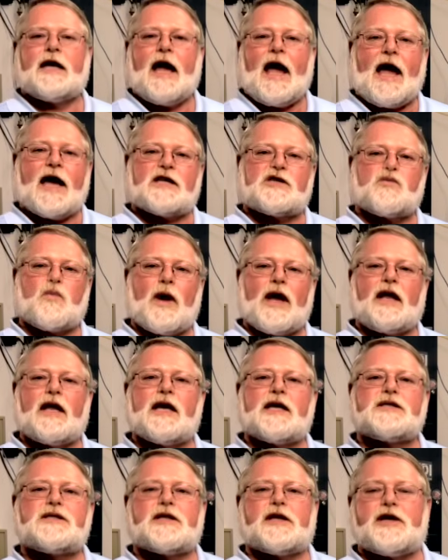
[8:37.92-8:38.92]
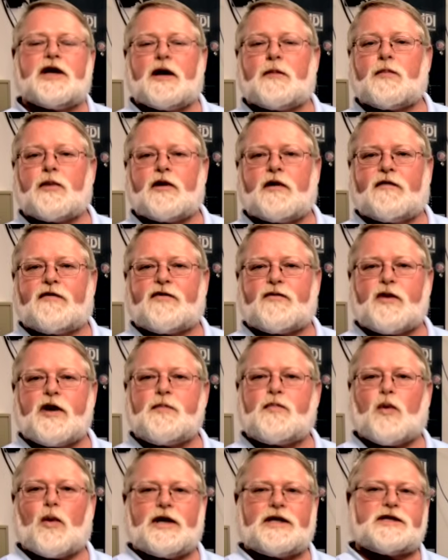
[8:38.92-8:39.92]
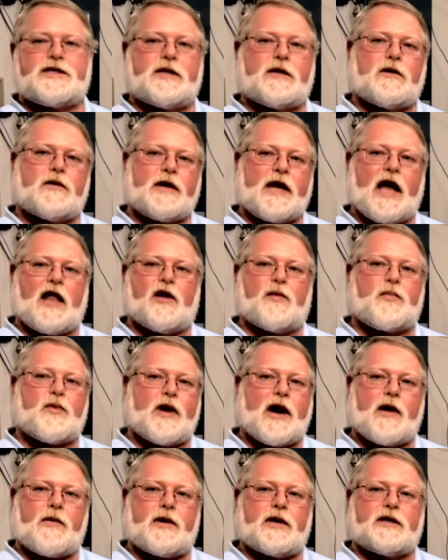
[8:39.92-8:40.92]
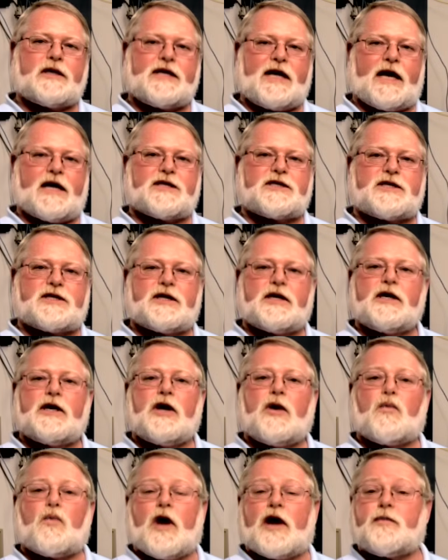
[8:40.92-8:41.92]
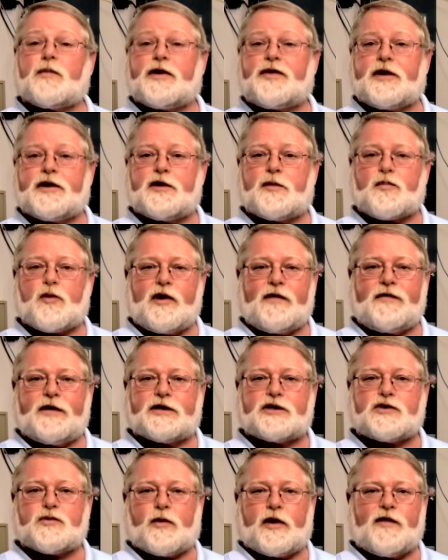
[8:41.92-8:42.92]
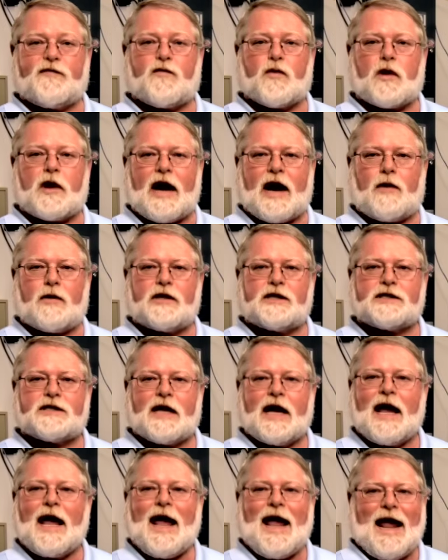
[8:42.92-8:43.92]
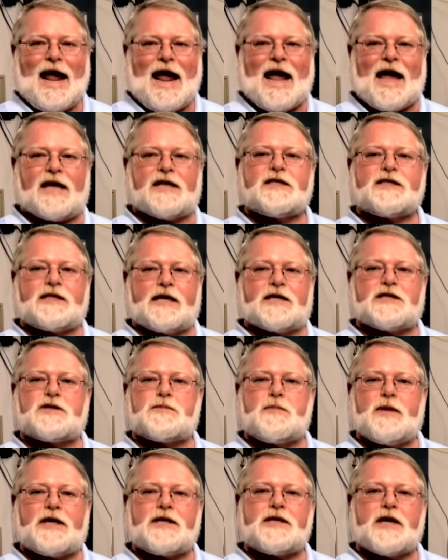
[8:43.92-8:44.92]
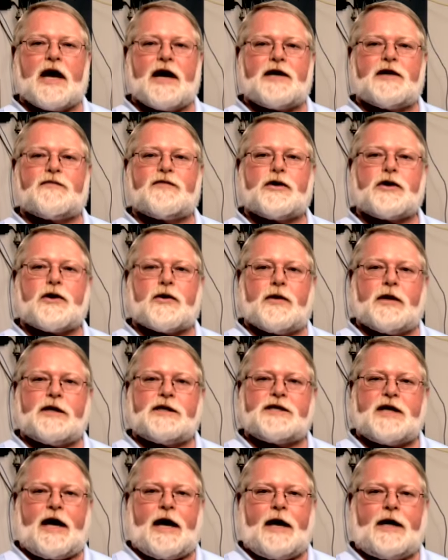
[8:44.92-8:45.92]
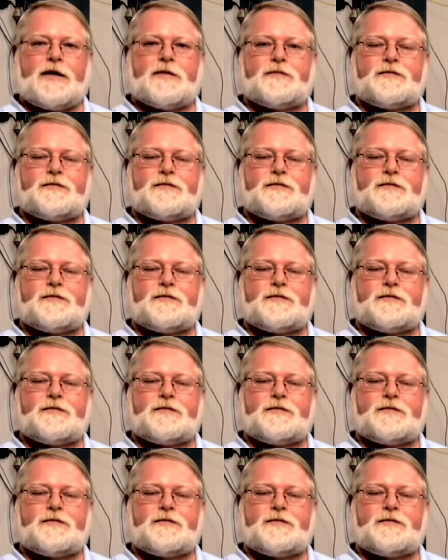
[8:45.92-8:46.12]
as well as the number of 3.0 gallon per hour tests run within the previous 24 hours and since midnight of the current day.